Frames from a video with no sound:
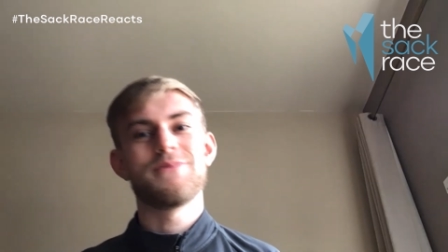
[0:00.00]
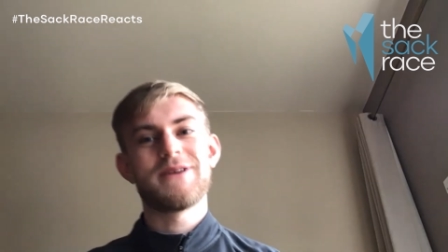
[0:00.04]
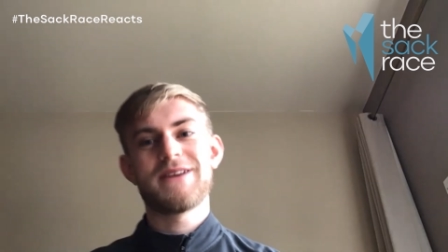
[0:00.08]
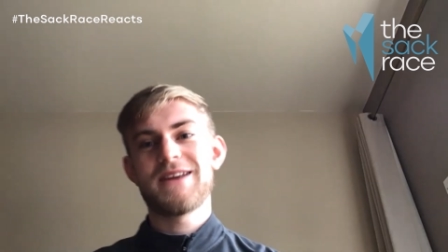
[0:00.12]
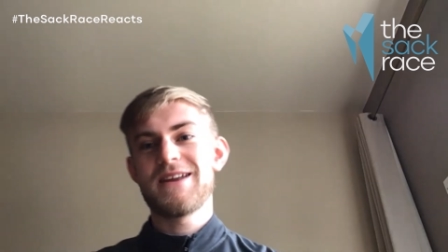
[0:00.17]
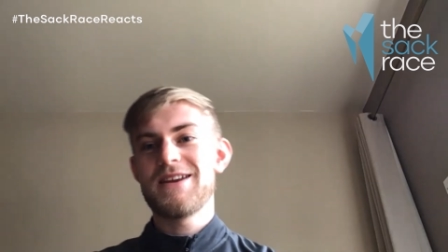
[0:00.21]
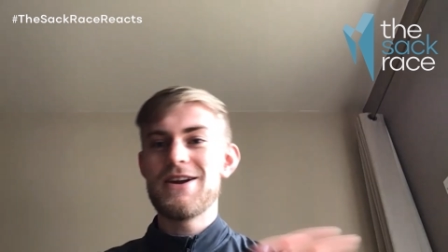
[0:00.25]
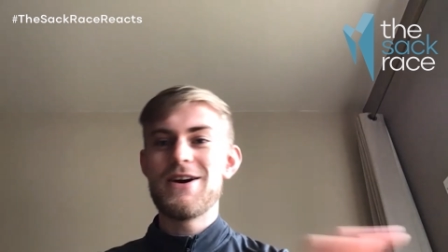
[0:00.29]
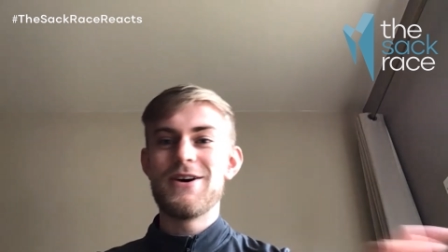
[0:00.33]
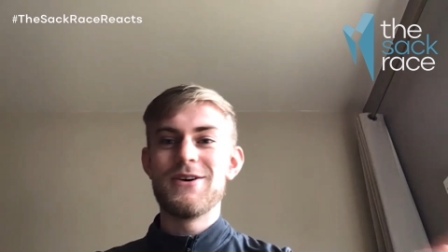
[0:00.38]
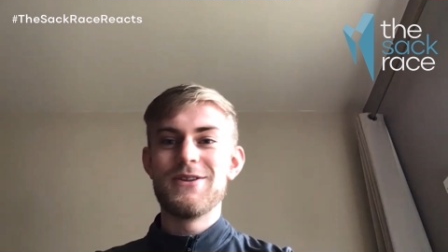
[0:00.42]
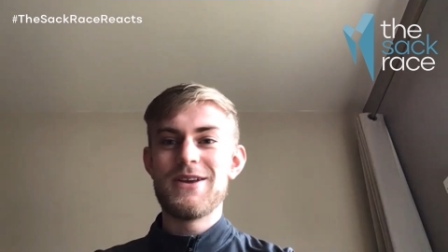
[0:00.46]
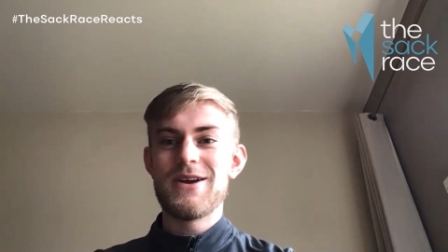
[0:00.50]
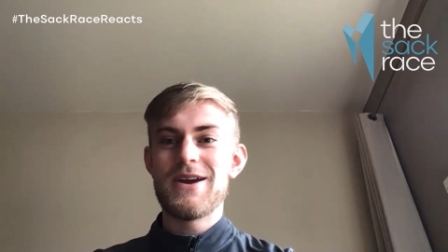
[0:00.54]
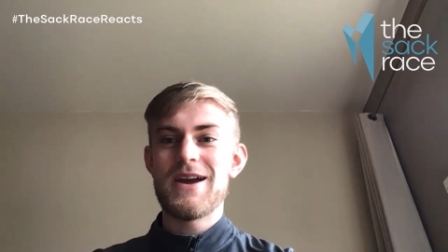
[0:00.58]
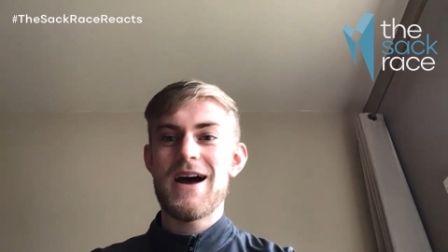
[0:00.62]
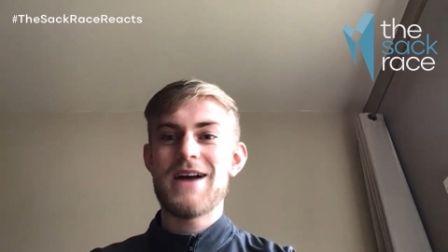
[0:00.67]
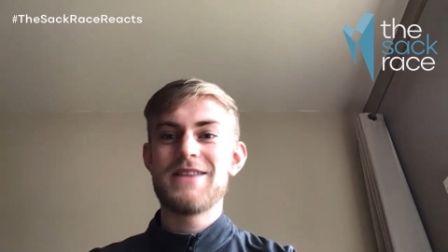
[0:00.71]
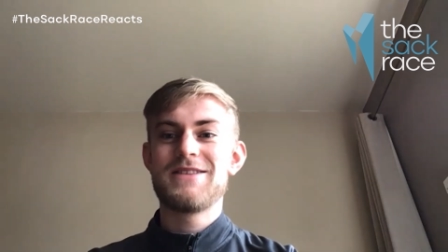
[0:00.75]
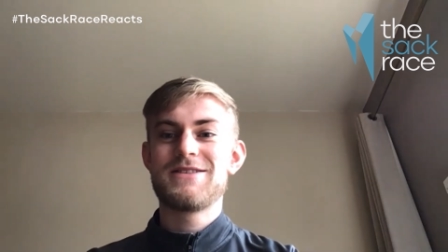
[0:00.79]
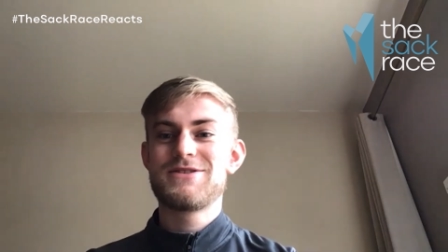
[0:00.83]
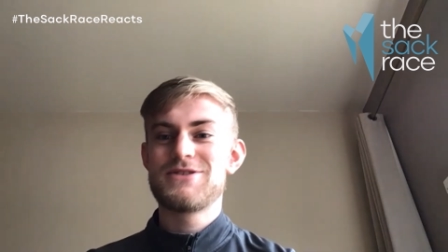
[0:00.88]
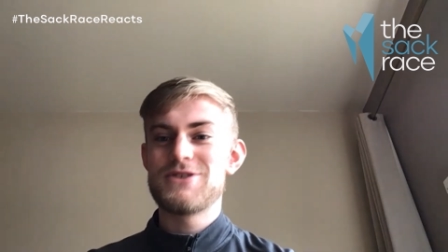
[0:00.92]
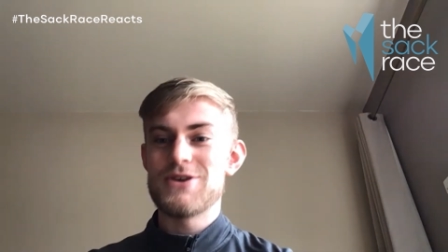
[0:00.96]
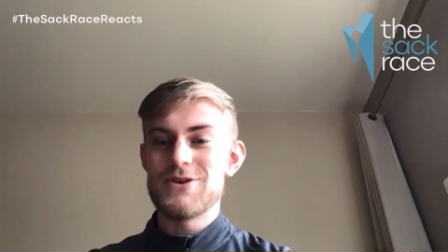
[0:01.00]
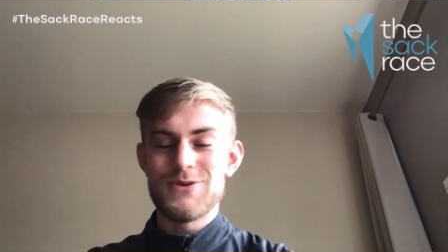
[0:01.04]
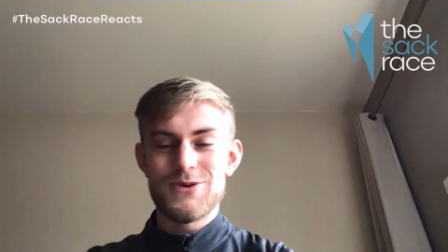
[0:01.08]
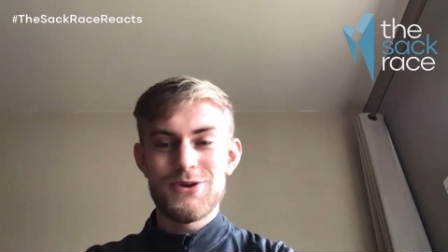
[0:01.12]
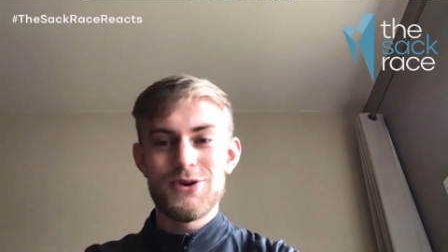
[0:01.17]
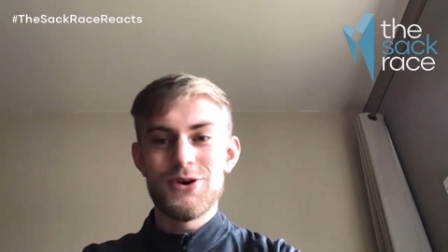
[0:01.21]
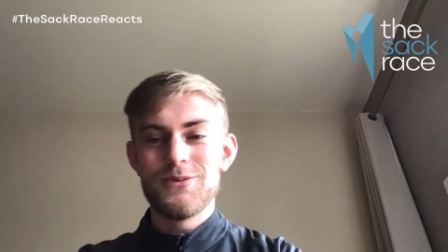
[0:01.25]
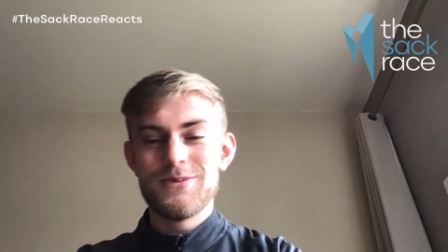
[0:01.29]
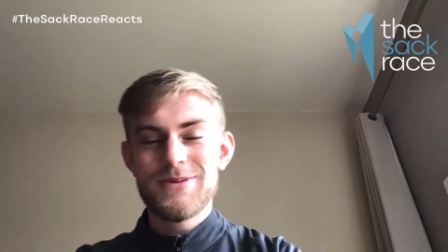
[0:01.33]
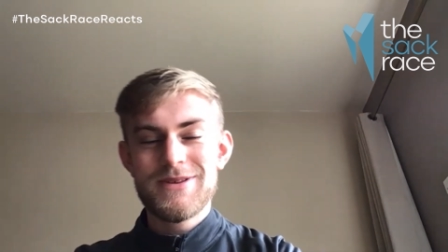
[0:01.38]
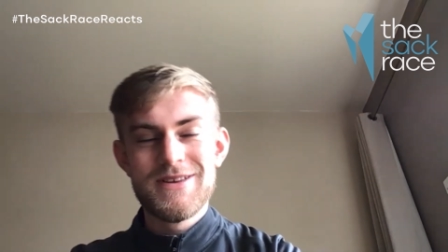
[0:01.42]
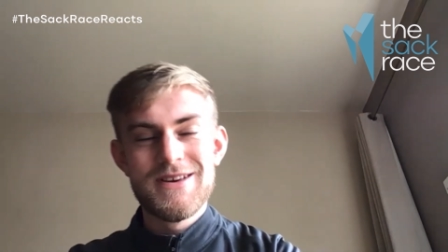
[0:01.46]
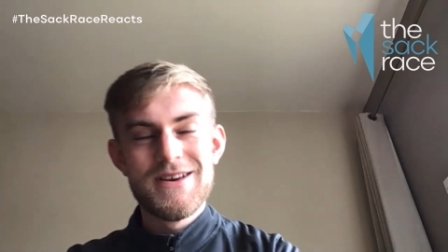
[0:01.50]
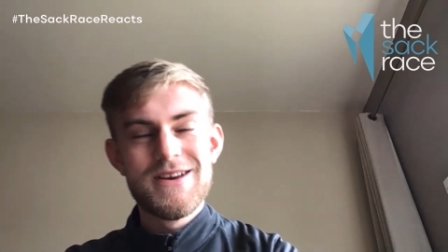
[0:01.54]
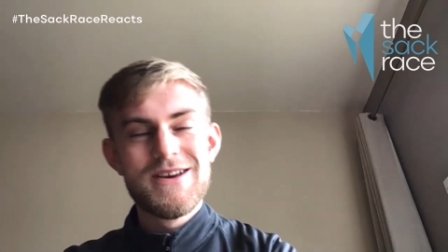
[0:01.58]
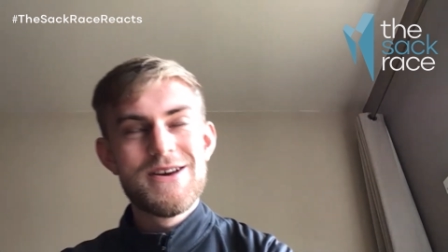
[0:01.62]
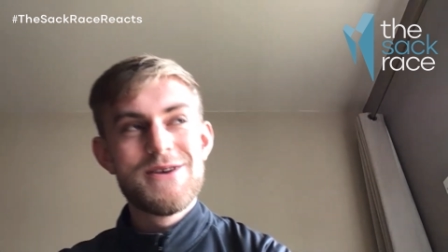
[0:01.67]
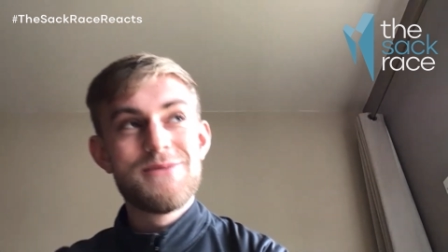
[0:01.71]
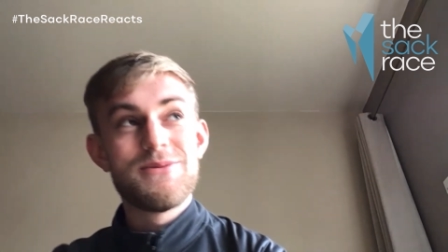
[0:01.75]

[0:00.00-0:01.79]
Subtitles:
I didn't know they had 2 cups,